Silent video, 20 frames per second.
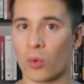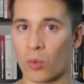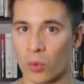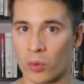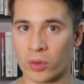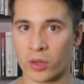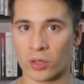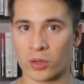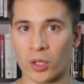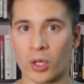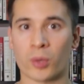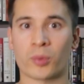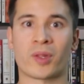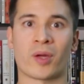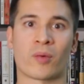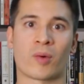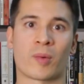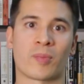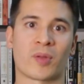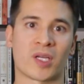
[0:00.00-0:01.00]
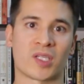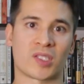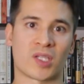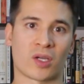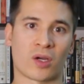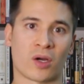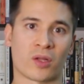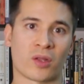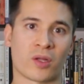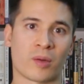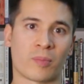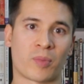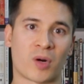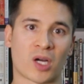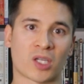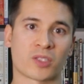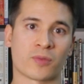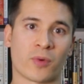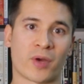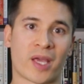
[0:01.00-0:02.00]
or the load that we're placing on the
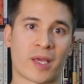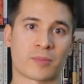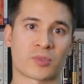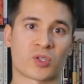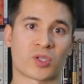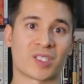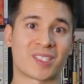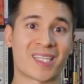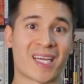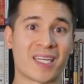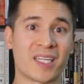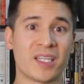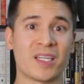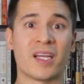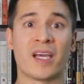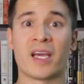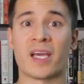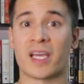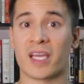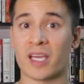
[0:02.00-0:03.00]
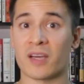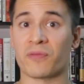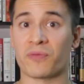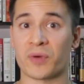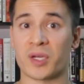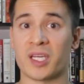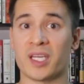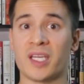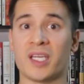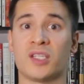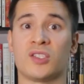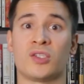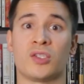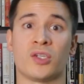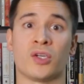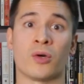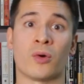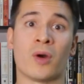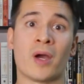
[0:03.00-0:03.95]
proximal hamstring tendon if we need to.